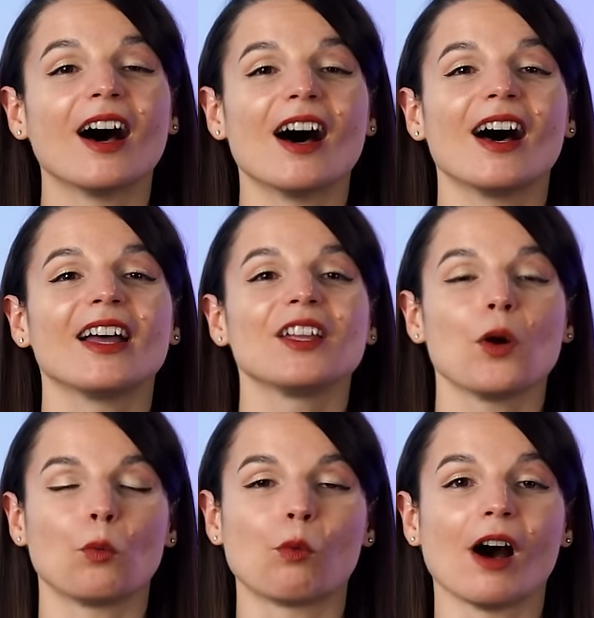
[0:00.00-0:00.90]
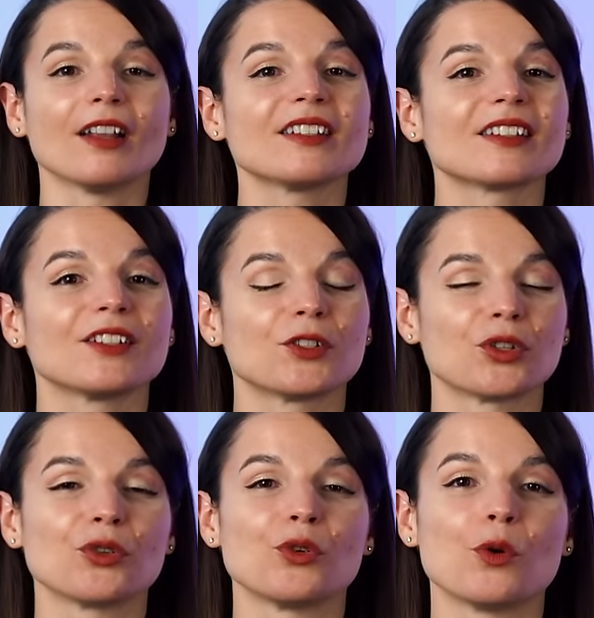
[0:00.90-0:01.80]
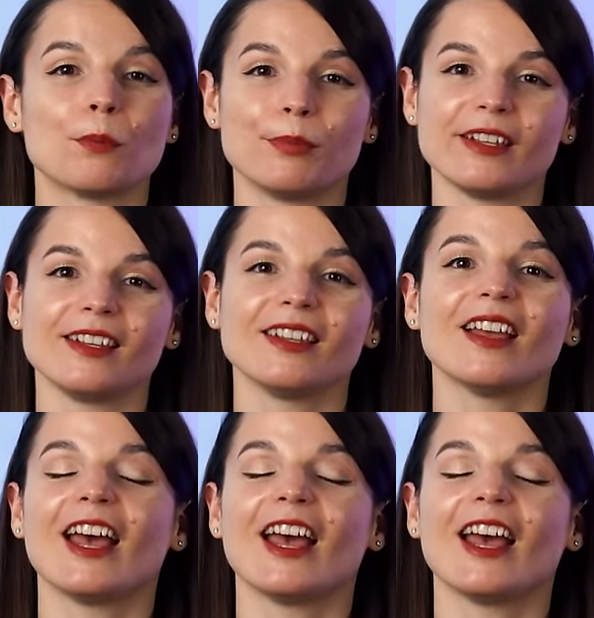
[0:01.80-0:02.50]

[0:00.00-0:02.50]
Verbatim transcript: I want to be